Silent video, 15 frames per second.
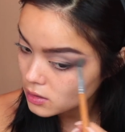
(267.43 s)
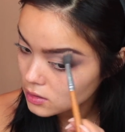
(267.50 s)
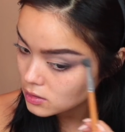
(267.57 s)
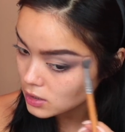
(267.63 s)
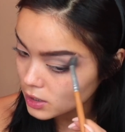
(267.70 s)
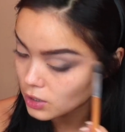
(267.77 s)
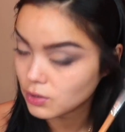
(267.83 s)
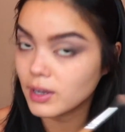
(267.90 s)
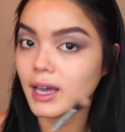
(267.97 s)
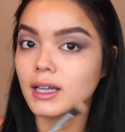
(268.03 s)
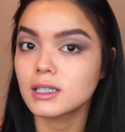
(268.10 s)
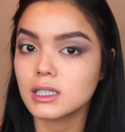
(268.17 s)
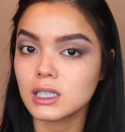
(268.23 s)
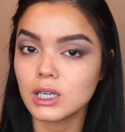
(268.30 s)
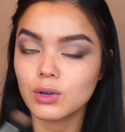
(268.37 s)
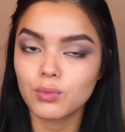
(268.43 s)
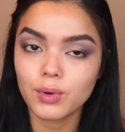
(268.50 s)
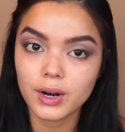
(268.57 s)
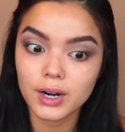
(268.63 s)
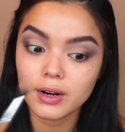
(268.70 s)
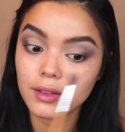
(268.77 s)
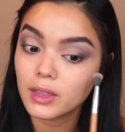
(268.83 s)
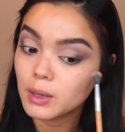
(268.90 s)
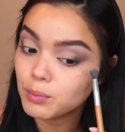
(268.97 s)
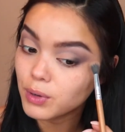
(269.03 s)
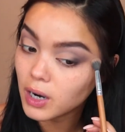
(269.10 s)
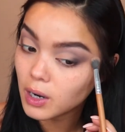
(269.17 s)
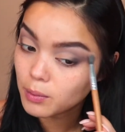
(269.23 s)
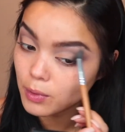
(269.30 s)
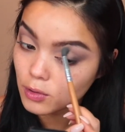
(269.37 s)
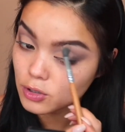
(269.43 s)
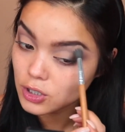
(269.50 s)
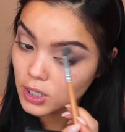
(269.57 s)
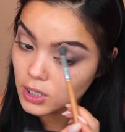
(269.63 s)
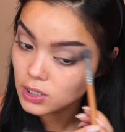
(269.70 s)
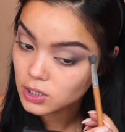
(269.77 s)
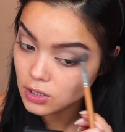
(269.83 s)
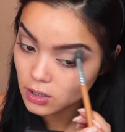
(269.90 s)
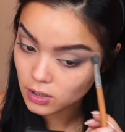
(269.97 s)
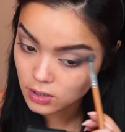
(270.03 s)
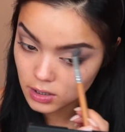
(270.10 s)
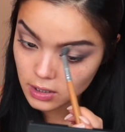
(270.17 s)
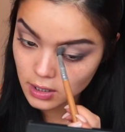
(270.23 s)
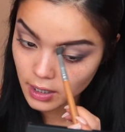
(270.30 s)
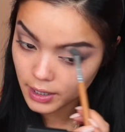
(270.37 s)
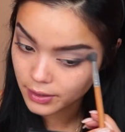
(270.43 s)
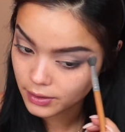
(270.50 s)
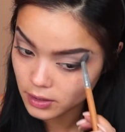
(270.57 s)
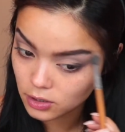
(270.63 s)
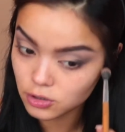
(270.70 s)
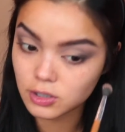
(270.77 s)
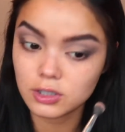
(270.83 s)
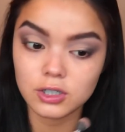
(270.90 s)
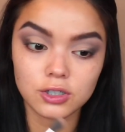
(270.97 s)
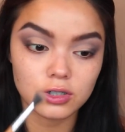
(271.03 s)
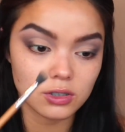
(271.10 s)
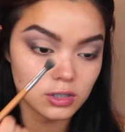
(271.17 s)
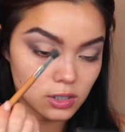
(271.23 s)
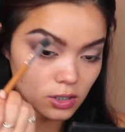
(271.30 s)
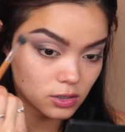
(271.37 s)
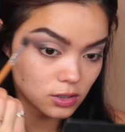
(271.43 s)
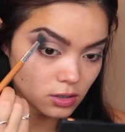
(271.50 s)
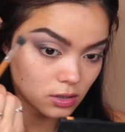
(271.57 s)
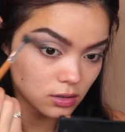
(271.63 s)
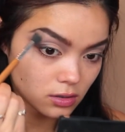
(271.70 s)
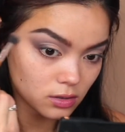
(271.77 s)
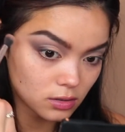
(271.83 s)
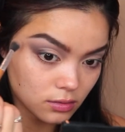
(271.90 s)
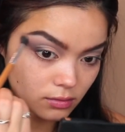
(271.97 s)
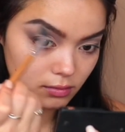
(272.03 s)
so that you can't see where the brow bone shade starts and the transition shade starts.